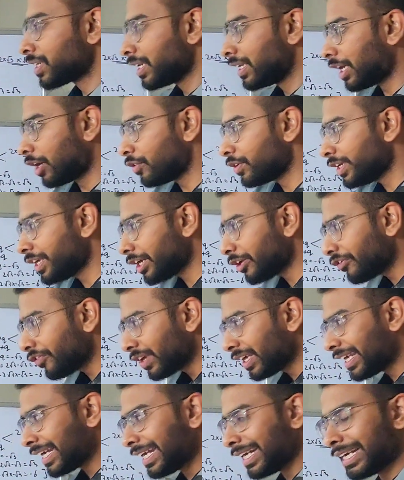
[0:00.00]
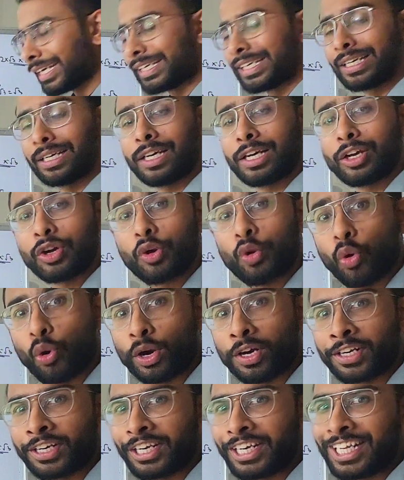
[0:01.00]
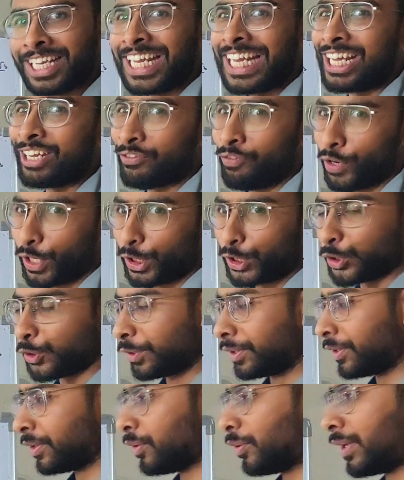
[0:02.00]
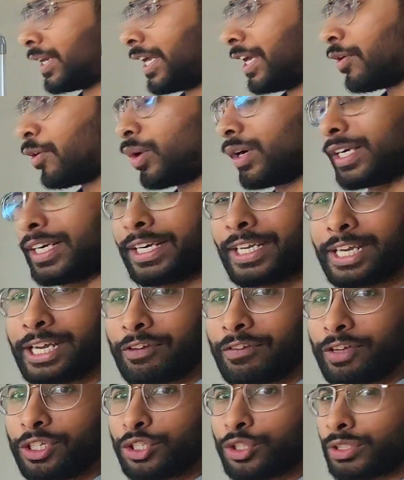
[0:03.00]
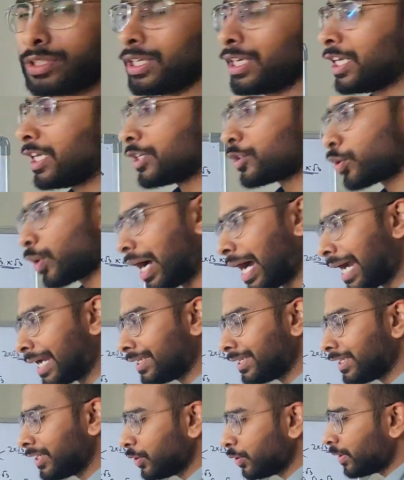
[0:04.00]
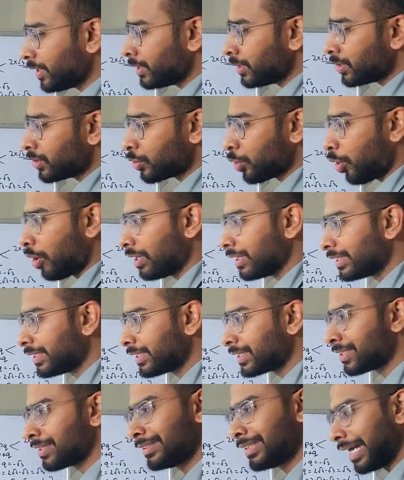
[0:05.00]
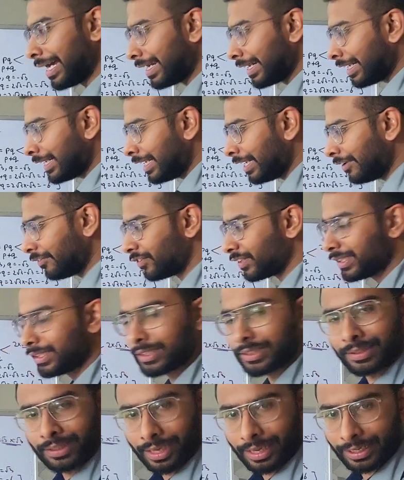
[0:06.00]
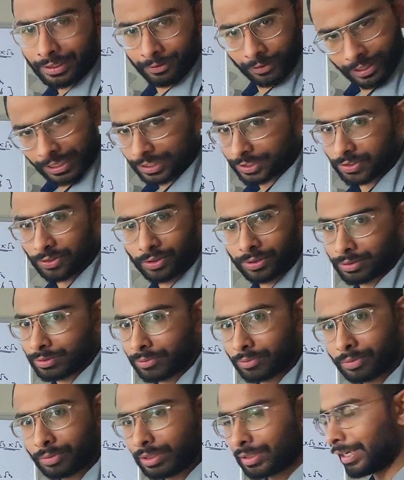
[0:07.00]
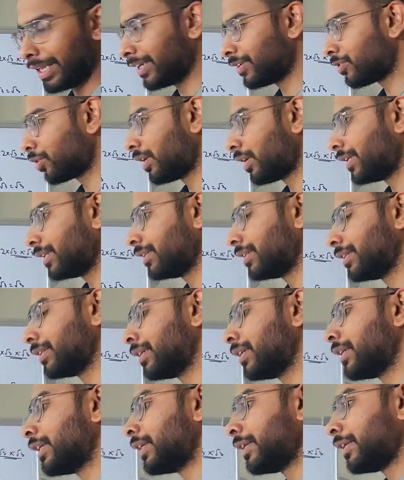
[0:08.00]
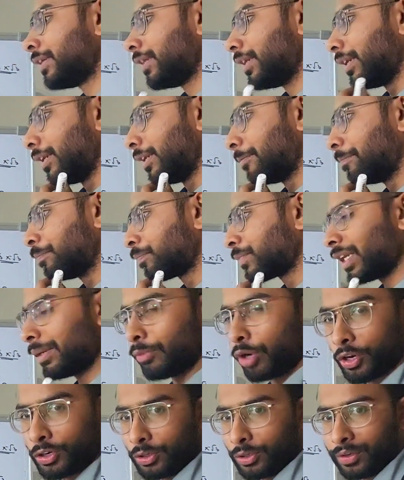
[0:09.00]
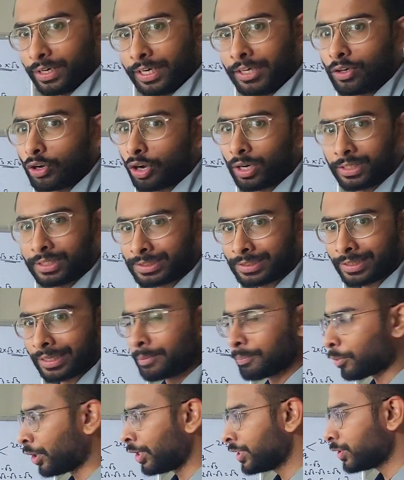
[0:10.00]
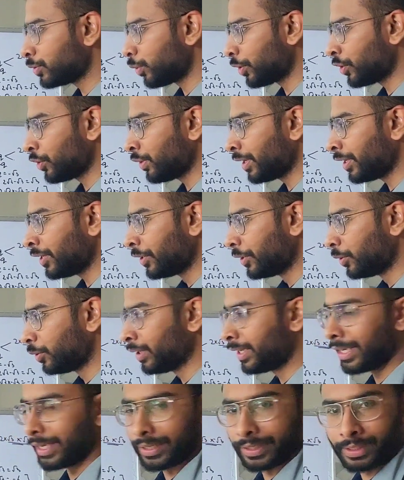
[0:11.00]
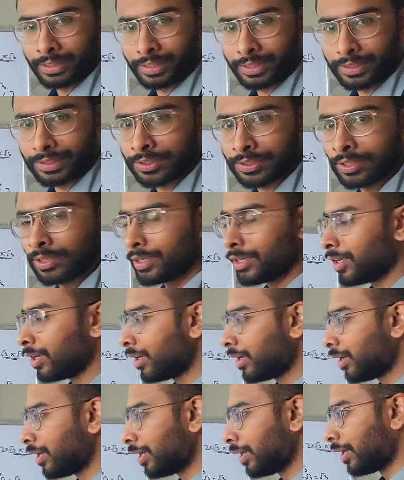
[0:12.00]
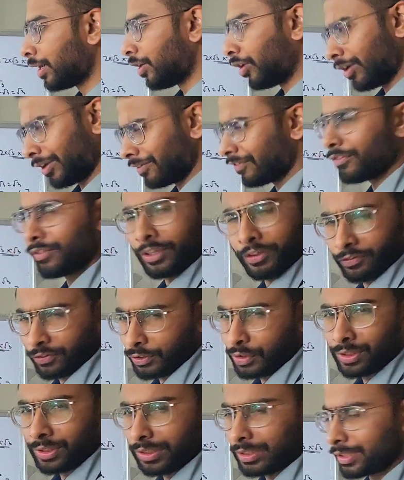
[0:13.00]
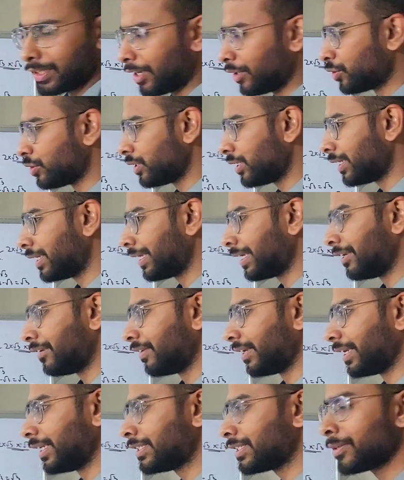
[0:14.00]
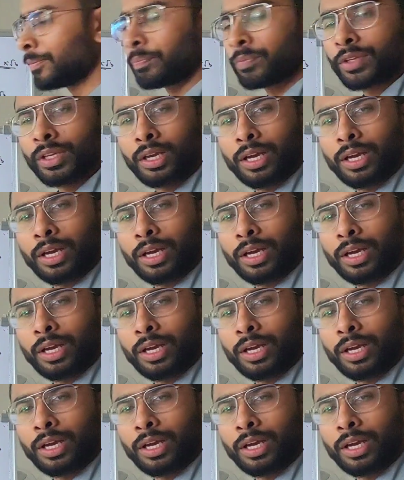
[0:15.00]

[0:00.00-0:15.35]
Now here we get a quadratic equation, okay, quadratic equation. So either you can solve this directly with the sign as like solving the module, right? Or the second point is what you can do here is, or if you see the solution at anywhere else,